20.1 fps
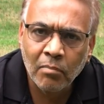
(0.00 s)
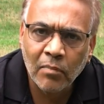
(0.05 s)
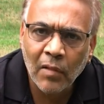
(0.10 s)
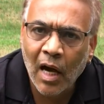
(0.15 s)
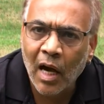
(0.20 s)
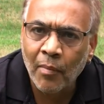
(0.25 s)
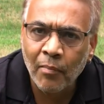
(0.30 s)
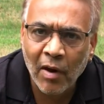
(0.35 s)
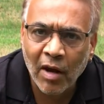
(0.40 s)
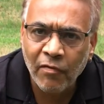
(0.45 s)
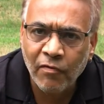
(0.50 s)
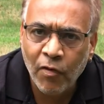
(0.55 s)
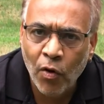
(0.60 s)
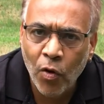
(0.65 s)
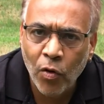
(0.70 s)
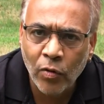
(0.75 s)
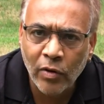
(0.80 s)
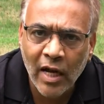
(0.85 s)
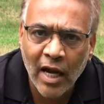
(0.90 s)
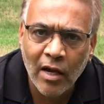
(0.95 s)
on my
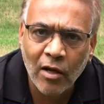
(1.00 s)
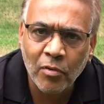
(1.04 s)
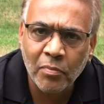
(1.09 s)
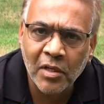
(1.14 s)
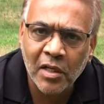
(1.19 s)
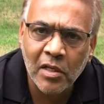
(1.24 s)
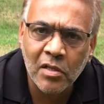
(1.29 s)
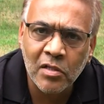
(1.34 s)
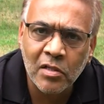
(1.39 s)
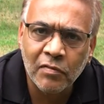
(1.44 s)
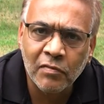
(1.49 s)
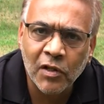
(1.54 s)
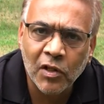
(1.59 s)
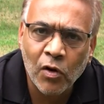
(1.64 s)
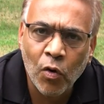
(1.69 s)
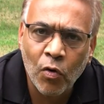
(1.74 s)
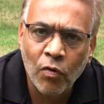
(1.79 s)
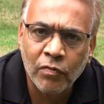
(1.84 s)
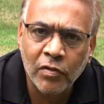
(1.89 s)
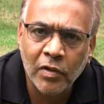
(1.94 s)
phone now because of the
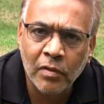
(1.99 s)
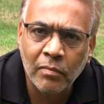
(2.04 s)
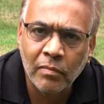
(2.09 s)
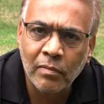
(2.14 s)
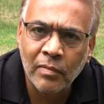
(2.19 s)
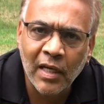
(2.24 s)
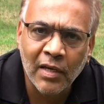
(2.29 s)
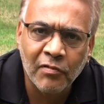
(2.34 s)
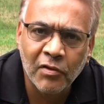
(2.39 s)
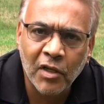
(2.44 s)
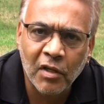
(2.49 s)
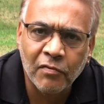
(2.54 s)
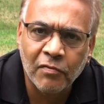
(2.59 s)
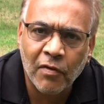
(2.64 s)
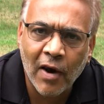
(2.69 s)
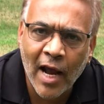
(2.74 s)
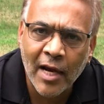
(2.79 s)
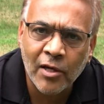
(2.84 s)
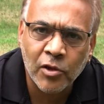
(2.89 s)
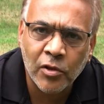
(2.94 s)
COVID. We have enough
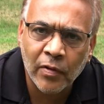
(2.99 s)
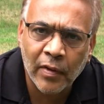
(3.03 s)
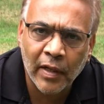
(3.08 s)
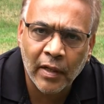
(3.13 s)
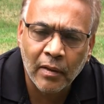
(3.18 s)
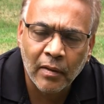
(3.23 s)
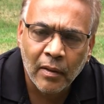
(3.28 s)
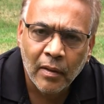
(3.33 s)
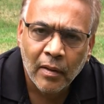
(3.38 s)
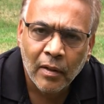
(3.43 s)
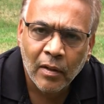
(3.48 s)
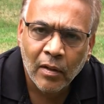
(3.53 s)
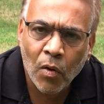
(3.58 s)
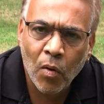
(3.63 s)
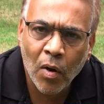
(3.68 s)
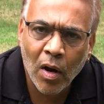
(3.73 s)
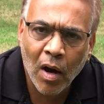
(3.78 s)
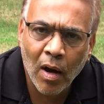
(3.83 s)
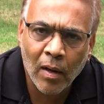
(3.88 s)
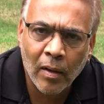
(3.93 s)
fracturing
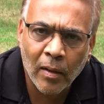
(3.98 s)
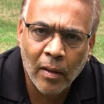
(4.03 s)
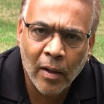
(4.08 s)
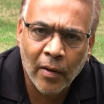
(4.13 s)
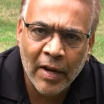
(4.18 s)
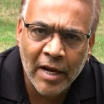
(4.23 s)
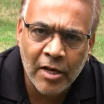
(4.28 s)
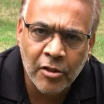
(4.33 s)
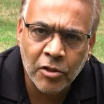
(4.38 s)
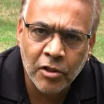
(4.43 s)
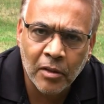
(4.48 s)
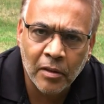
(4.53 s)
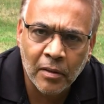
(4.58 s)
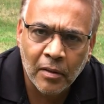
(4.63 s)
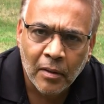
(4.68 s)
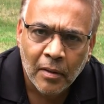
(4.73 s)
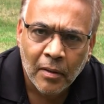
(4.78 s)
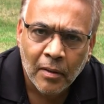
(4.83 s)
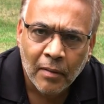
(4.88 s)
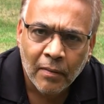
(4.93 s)
going on in our nation
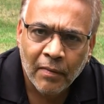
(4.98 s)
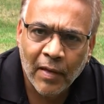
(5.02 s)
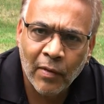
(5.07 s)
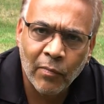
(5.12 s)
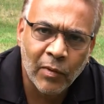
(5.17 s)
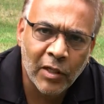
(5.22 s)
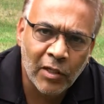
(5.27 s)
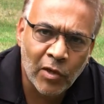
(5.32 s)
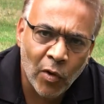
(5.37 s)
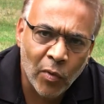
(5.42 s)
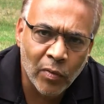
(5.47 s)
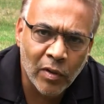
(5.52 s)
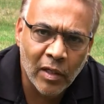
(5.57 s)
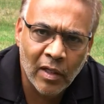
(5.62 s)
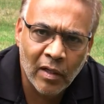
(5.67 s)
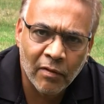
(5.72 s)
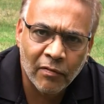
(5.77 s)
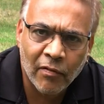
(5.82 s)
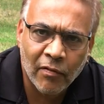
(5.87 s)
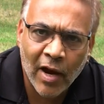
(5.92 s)
that we don't
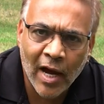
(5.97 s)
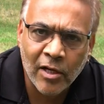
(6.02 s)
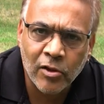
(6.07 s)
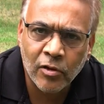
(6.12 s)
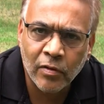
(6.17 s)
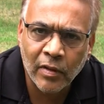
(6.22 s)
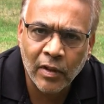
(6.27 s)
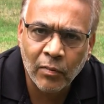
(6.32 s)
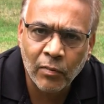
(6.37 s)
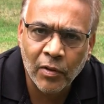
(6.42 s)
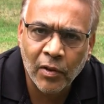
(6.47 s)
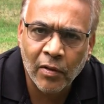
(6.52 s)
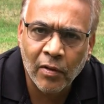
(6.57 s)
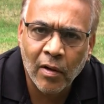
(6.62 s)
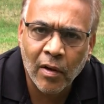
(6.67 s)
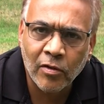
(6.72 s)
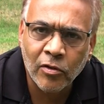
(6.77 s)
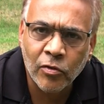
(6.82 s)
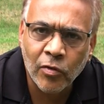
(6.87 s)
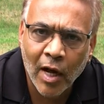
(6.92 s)
need a fracturing within
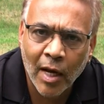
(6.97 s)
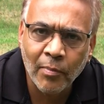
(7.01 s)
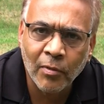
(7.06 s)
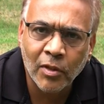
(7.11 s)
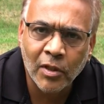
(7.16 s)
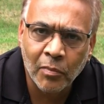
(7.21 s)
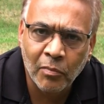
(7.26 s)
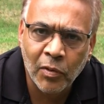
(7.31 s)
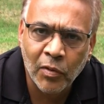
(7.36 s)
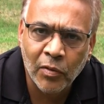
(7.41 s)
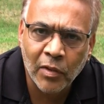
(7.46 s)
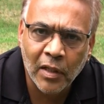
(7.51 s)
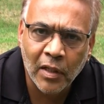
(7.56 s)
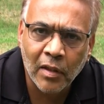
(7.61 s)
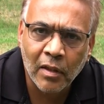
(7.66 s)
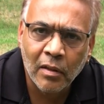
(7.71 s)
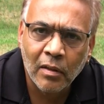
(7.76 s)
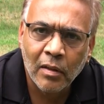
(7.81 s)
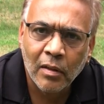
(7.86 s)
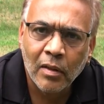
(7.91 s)
our tribal community.
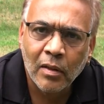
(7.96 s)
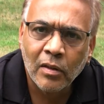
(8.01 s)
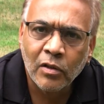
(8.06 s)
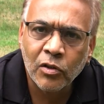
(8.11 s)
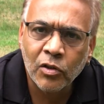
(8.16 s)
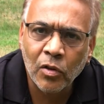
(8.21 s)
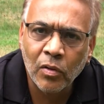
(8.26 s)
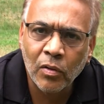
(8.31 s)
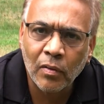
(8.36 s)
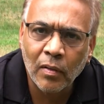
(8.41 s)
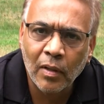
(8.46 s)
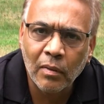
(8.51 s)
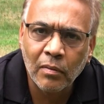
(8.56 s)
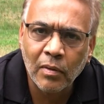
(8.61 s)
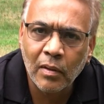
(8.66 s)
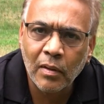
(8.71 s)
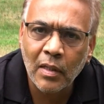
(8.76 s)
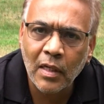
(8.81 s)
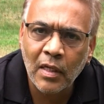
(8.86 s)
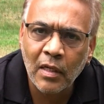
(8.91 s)
So
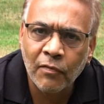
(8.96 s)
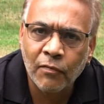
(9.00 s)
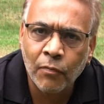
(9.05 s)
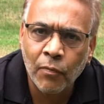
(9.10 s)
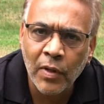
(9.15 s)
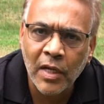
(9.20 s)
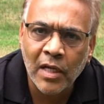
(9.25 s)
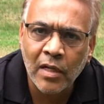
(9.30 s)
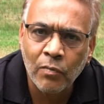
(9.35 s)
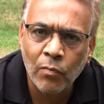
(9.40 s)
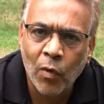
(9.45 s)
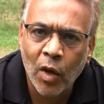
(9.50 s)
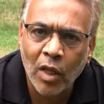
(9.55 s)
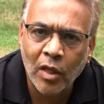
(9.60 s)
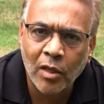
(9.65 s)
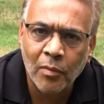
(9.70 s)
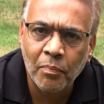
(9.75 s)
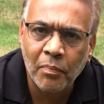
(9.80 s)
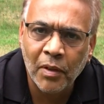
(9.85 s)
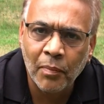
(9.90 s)
if we can
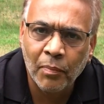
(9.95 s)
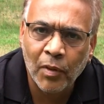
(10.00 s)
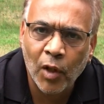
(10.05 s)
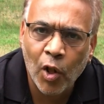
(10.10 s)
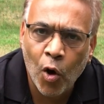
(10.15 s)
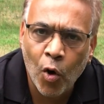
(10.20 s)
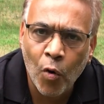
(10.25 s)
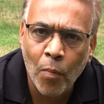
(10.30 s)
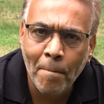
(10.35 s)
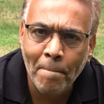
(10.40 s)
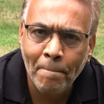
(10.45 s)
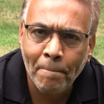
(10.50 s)
welcome people home